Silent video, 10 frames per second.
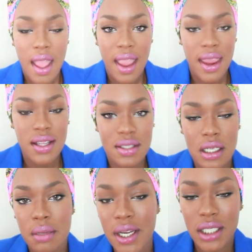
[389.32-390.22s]
And
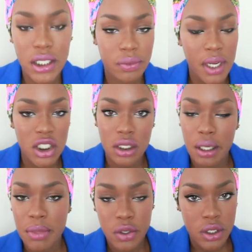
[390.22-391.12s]
um, I got that from
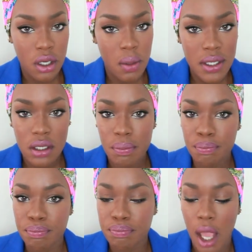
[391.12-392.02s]
H&M years ago. I did
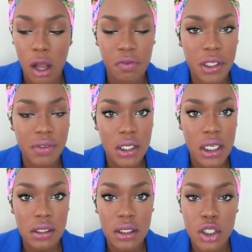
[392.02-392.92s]
outfit of the
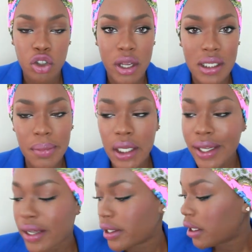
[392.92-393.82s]
days on this dress. Let me get
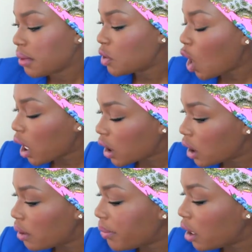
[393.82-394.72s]
out of here. I'm
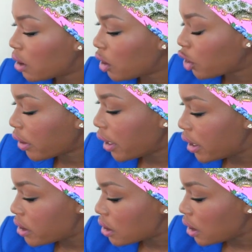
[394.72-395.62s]
talking and being all
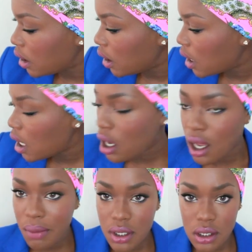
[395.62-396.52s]
crazy.
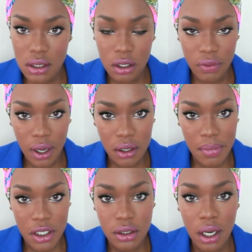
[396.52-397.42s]
Let me just look around
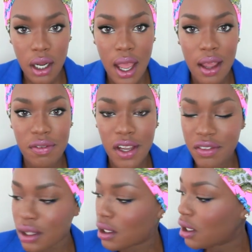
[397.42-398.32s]
and make sure I have
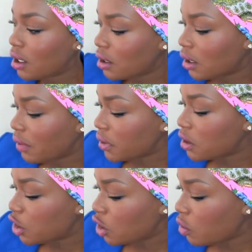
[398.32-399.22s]
everything that I wanted
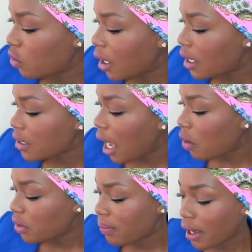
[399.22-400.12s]
to show you guys
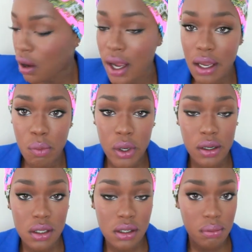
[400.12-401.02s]
out and about. I am
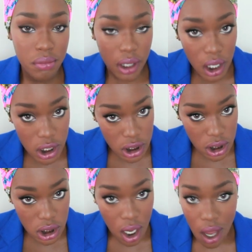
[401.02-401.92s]
wearing some
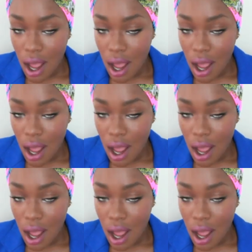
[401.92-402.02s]
blush.